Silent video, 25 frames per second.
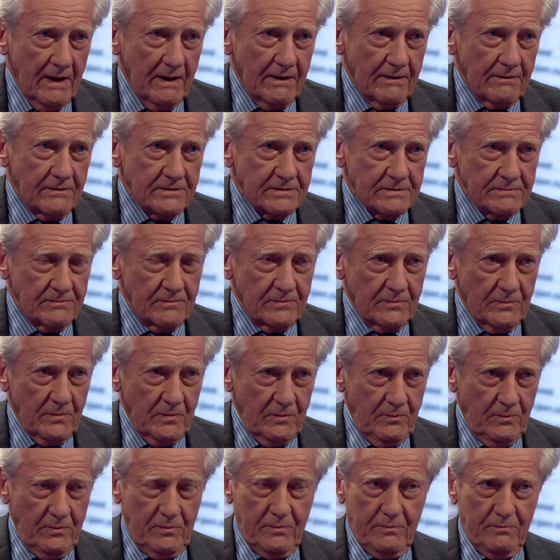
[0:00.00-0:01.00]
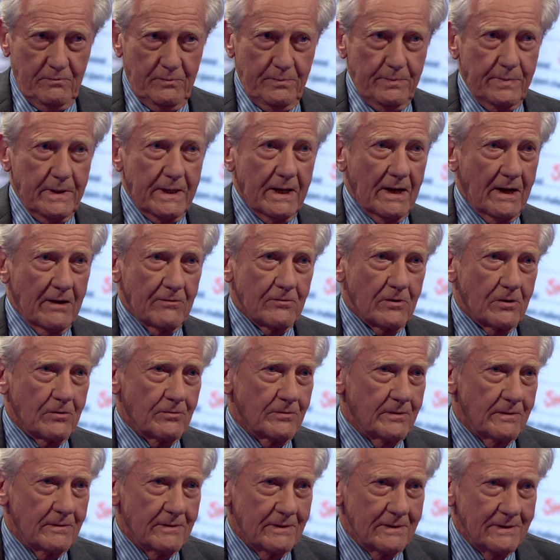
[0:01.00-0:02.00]
and be our
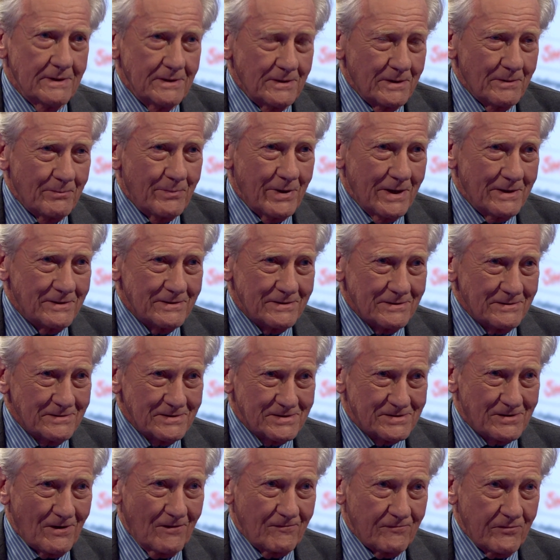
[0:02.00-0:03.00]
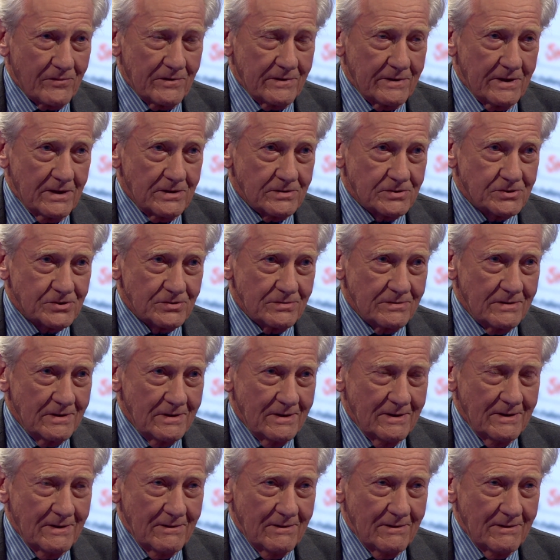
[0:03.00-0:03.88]
own independent, sovereign nation.